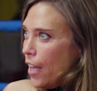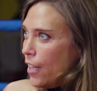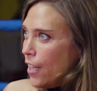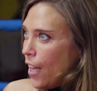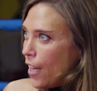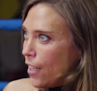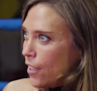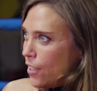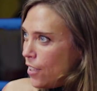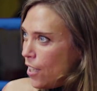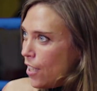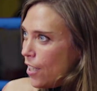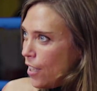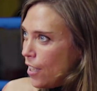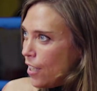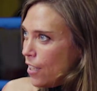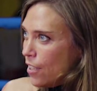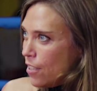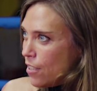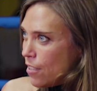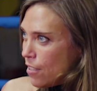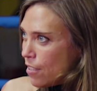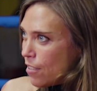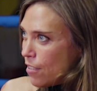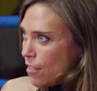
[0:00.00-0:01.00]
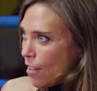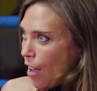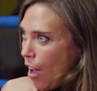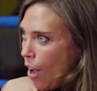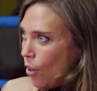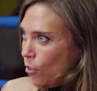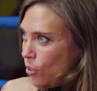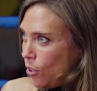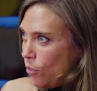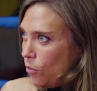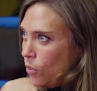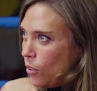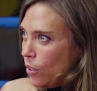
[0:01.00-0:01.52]
and I think it's
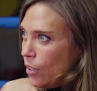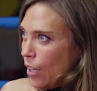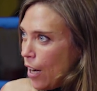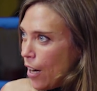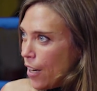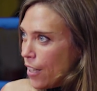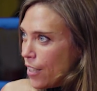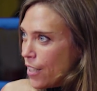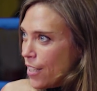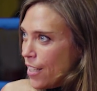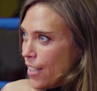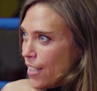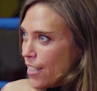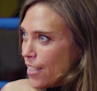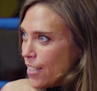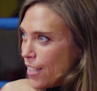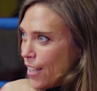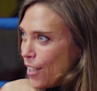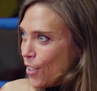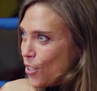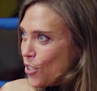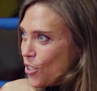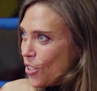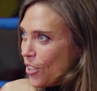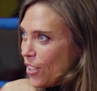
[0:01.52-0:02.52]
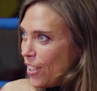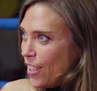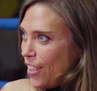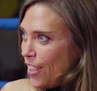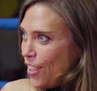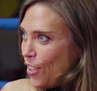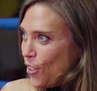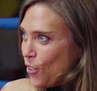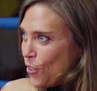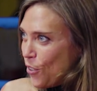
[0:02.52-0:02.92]
out of the darkness, actually.